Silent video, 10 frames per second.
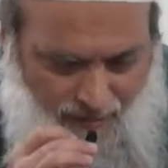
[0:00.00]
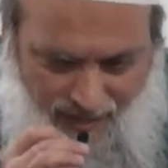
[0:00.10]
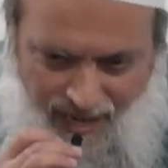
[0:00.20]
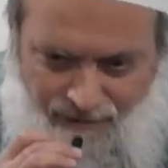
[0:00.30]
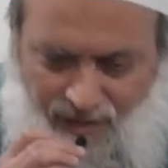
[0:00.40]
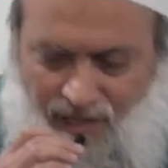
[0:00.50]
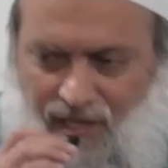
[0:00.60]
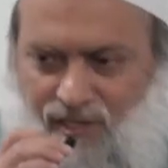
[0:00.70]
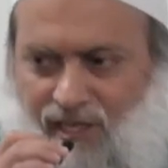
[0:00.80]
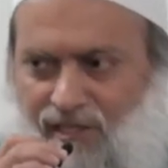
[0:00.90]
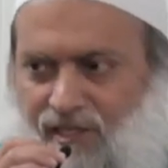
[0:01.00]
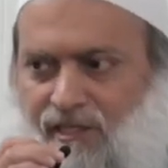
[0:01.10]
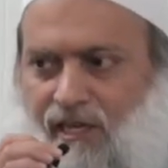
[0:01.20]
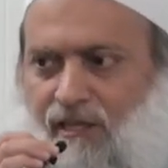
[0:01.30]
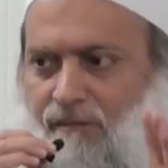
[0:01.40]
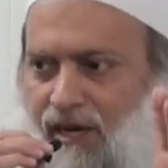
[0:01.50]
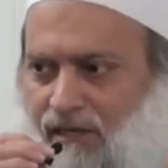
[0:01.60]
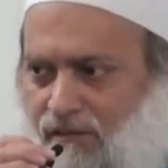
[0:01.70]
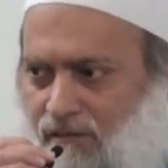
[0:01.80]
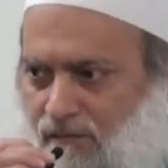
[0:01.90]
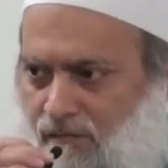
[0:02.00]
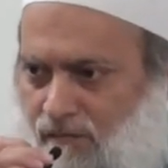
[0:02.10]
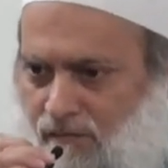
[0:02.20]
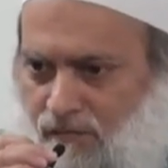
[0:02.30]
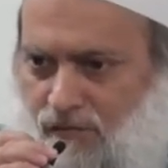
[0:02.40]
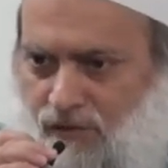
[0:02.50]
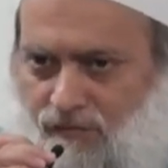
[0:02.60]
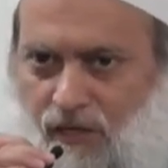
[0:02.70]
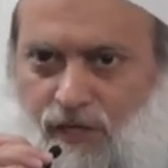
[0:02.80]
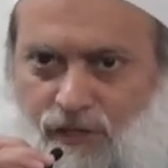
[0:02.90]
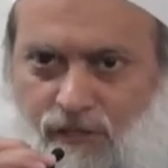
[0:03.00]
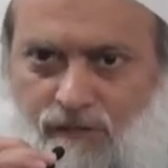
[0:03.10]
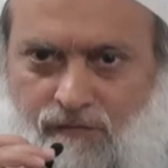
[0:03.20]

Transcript: but everything he says is nothing but revelation.